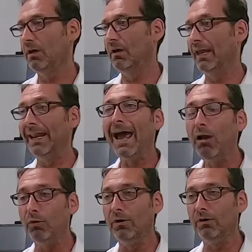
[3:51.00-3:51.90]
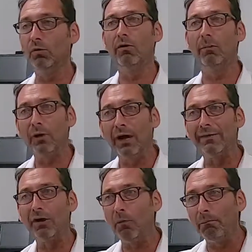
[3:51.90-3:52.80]
In our world, we're applying
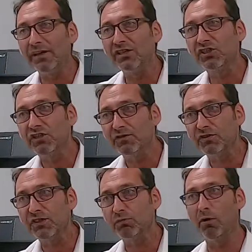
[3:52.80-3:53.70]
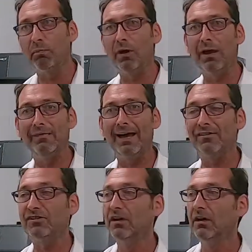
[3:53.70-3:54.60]
that on big surfaces, we're applying
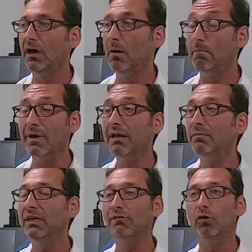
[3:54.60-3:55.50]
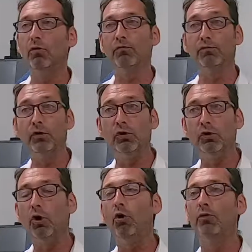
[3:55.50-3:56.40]
that maybe even on food
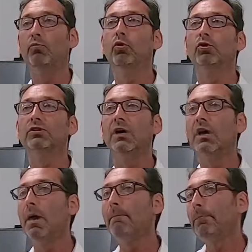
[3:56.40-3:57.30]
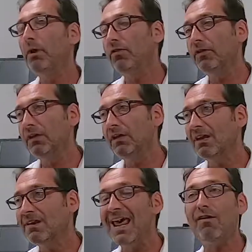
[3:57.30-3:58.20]
or in water. But the
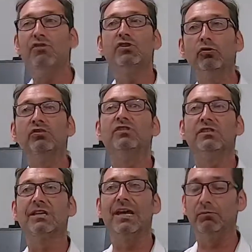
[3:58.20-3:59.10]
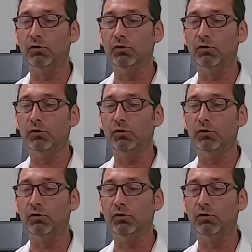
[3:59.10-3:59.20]
net result is the same.